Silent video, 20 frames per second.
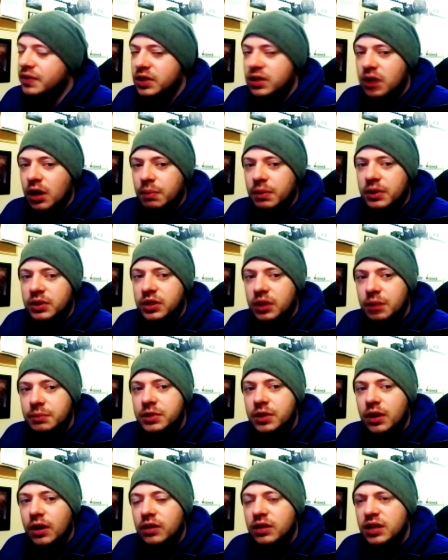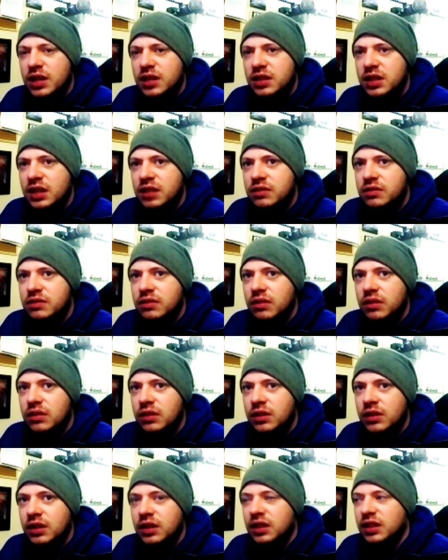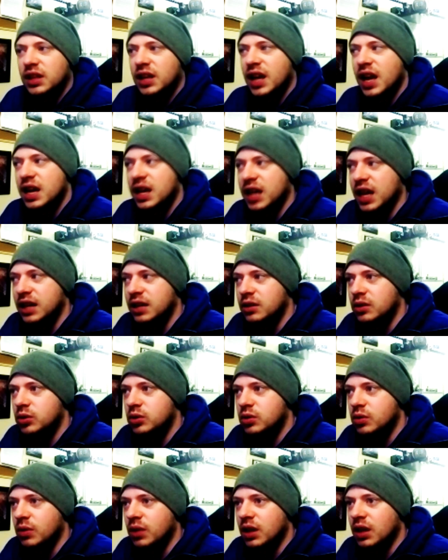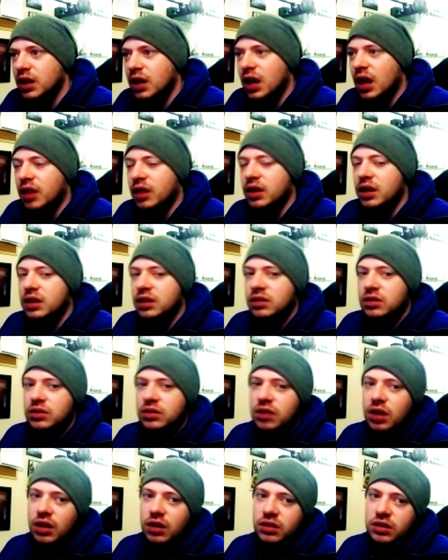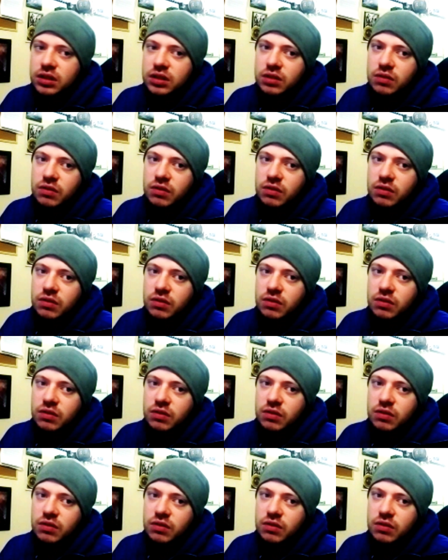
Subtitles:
like the first couple of jump scares, etc., you kind of get used to it, and then it just